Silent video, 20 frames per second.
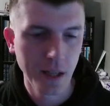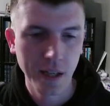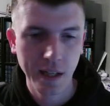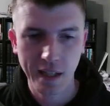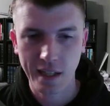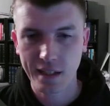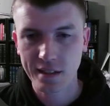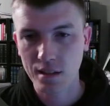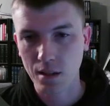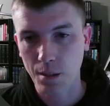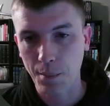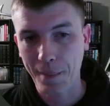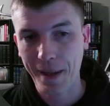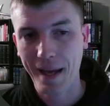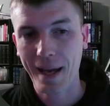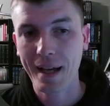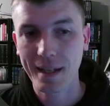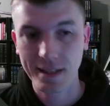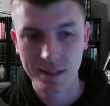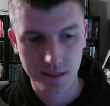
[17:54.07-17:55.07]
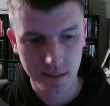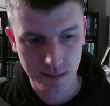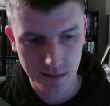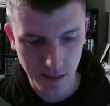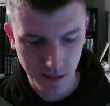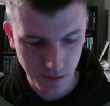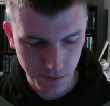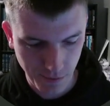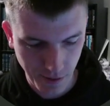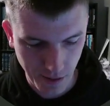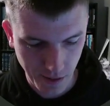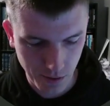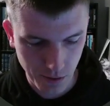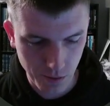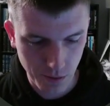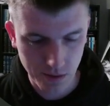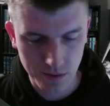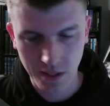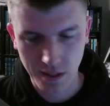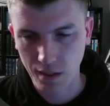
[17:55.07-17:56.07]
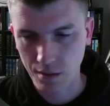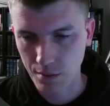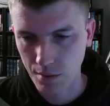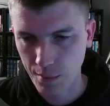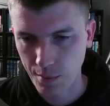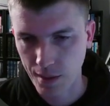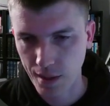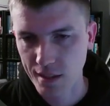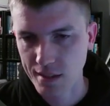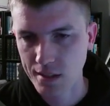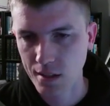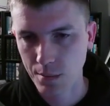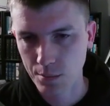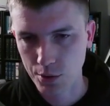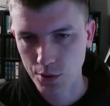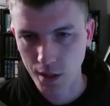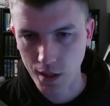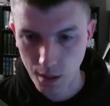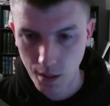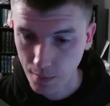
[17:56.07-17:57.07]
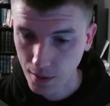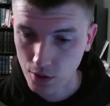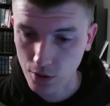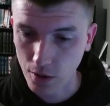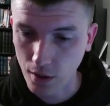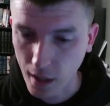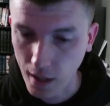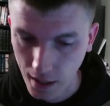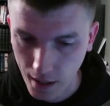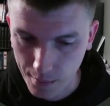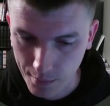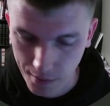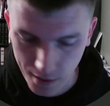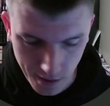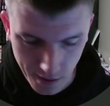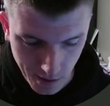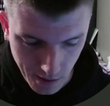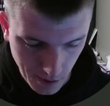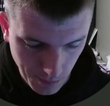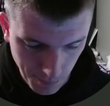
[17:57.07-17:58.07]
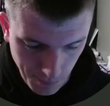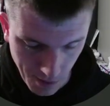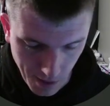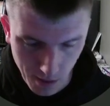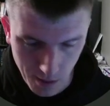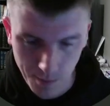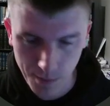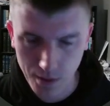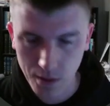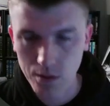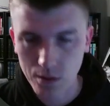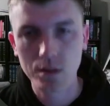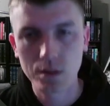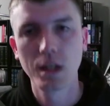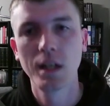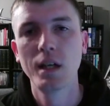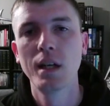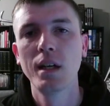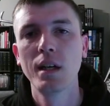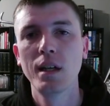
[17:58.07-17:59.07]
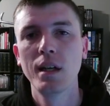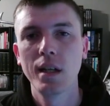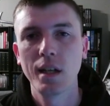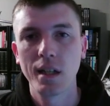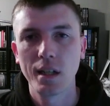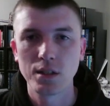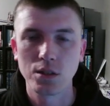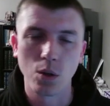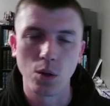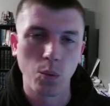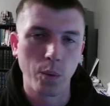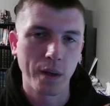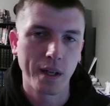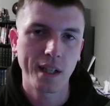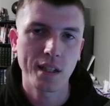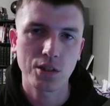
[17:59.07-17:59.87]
it's going to pass the state value, because again, remember, that's how I'm checking to make sure I'm not getting man-in-the-middle. And so when it